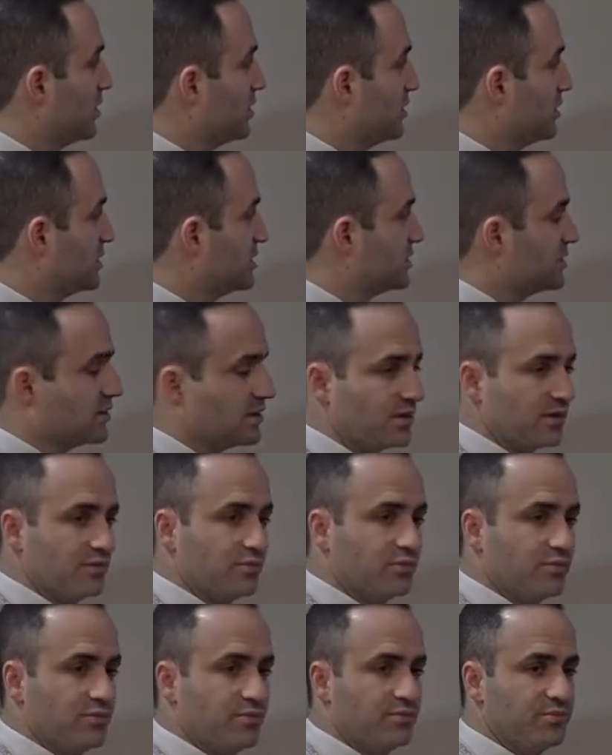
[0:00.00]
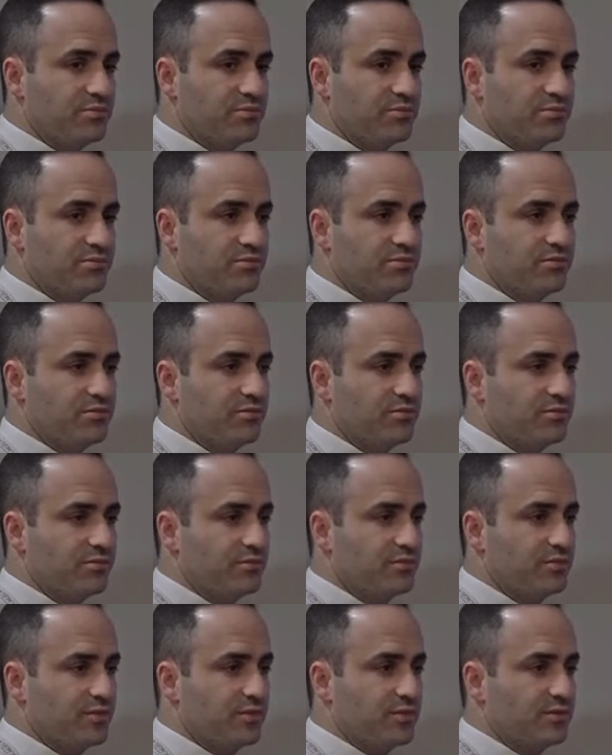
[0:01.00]
fairly easy I mean,
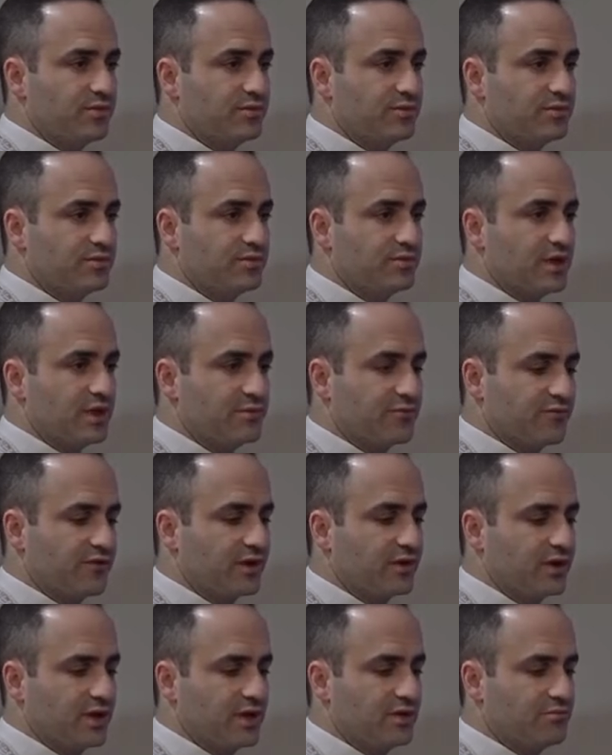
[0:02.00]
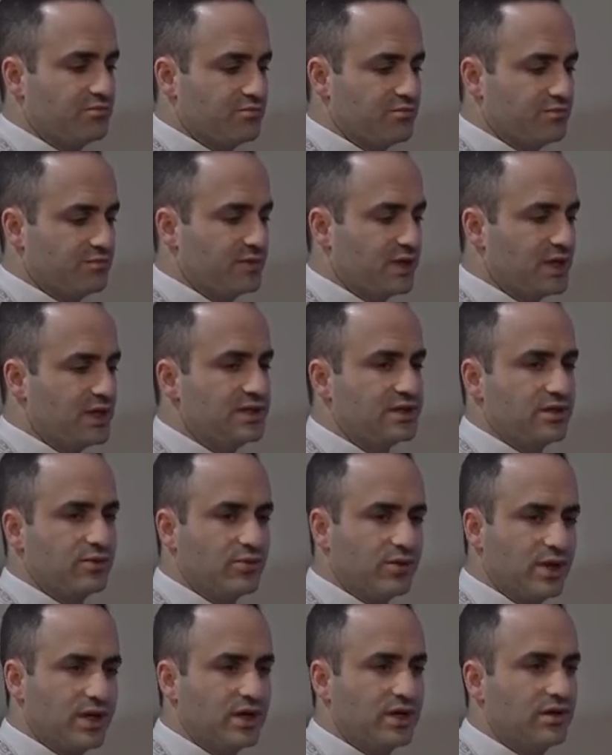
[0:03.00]
um, it's not for physicians; it's
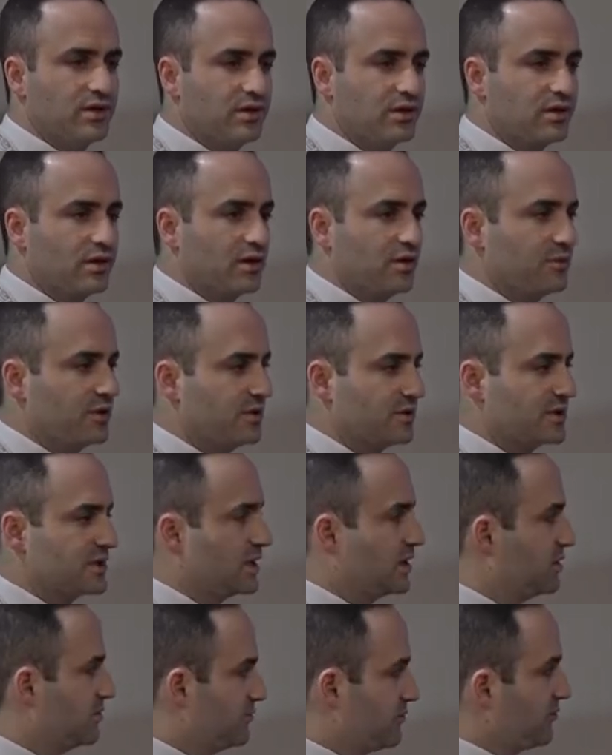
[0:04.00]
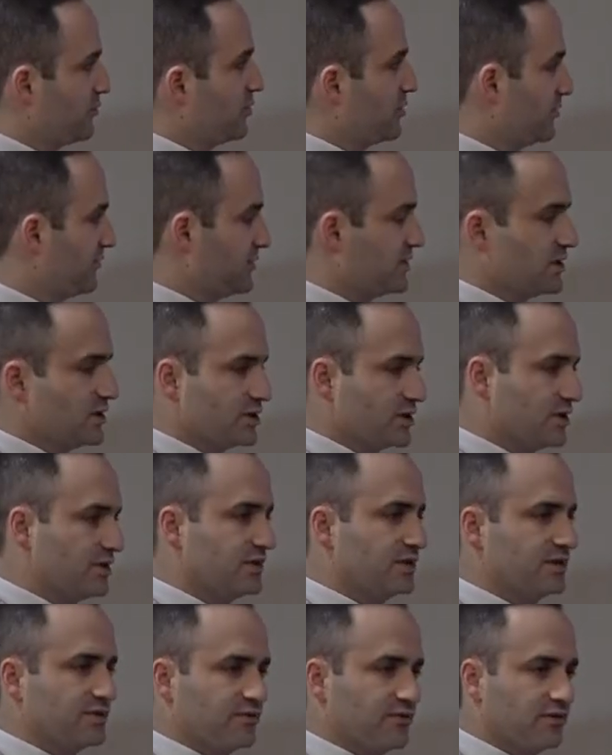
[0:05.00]
for a general audience. Um, so
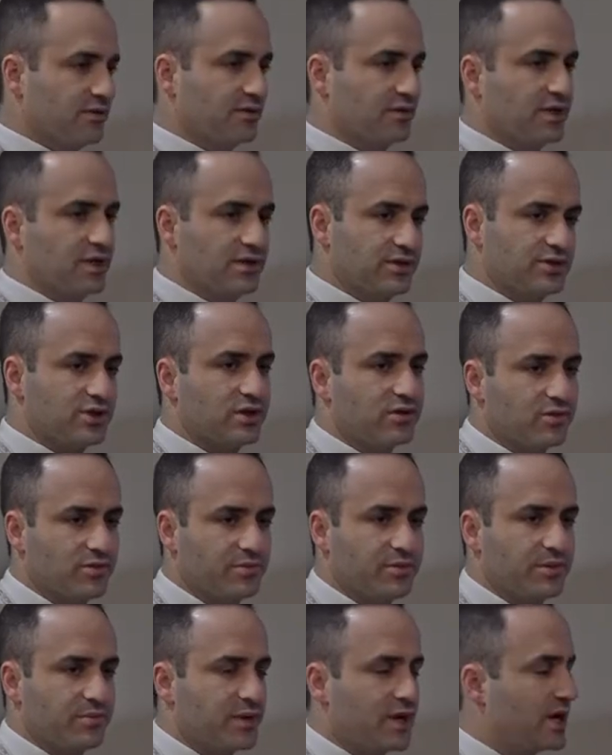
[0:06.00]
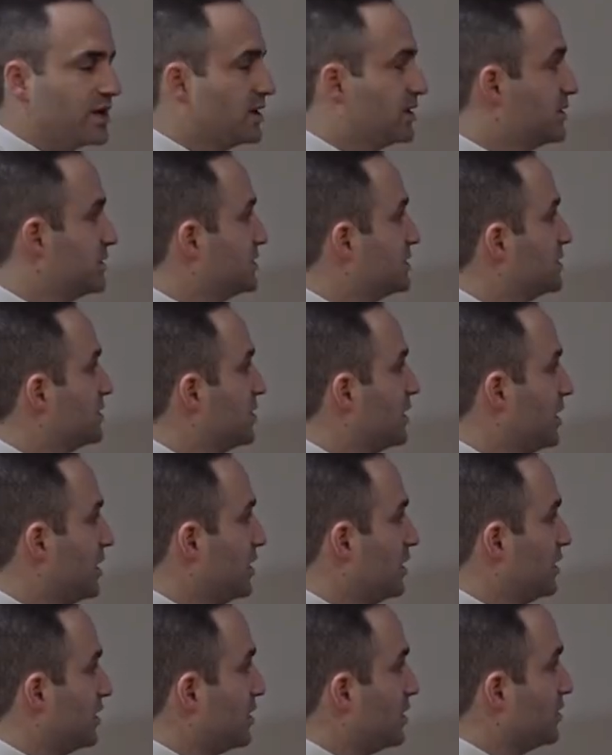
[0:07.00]
if you're interested, it's uh, worth, worth picking
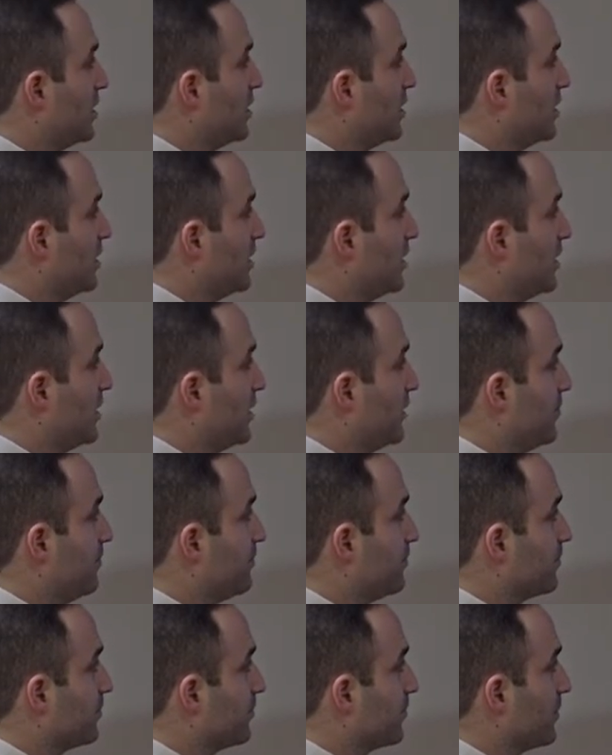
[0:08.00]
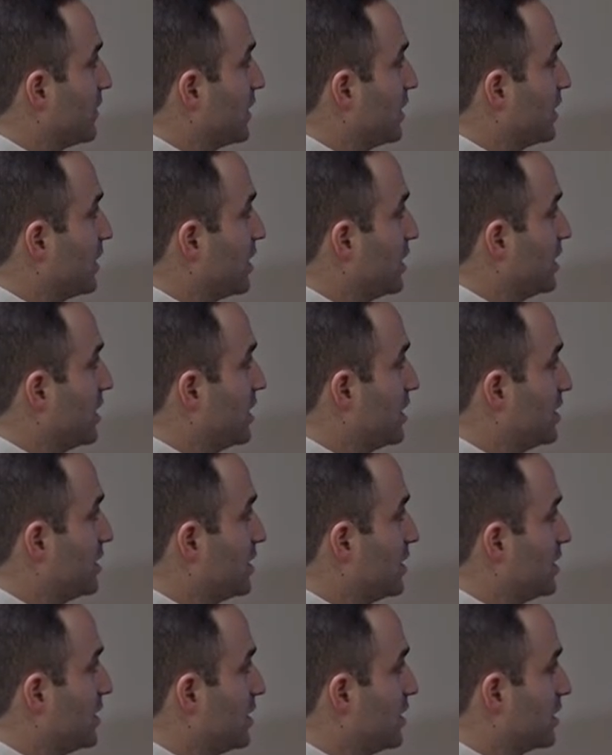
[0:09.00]
up. Um,
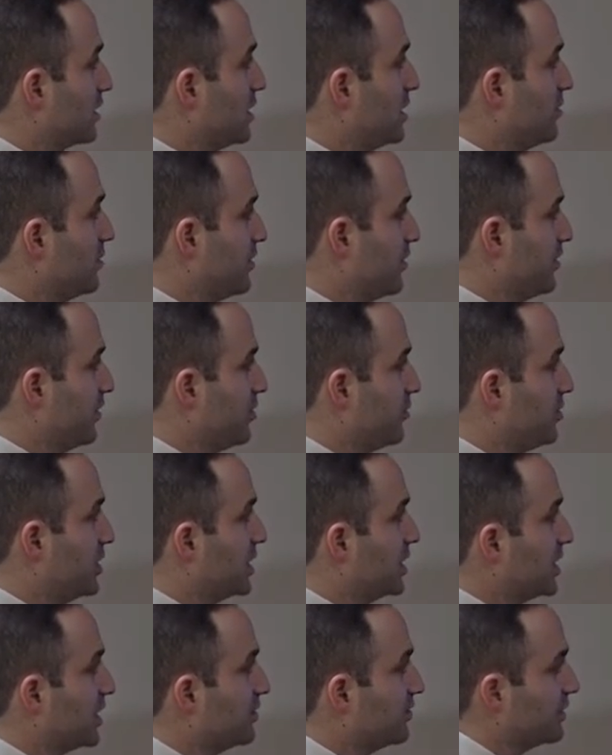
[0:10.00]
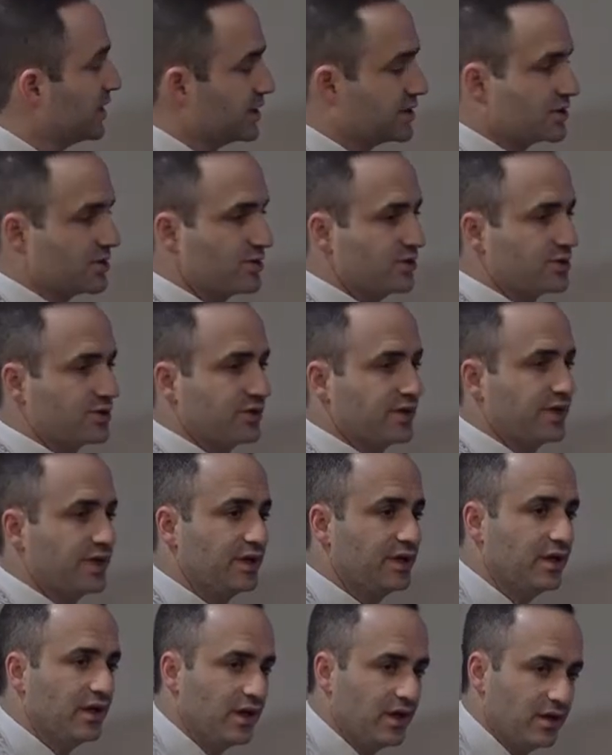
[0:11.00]
and uh, chemotherapy, kind of like
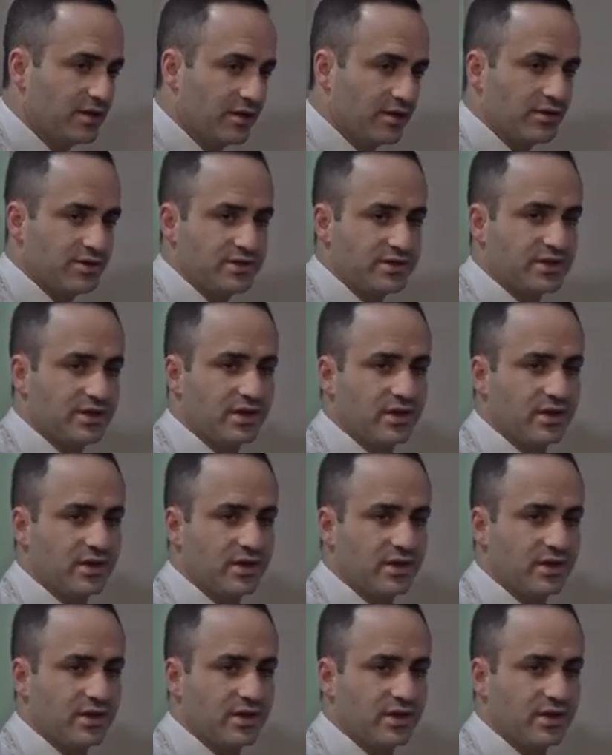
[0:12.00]
surgery,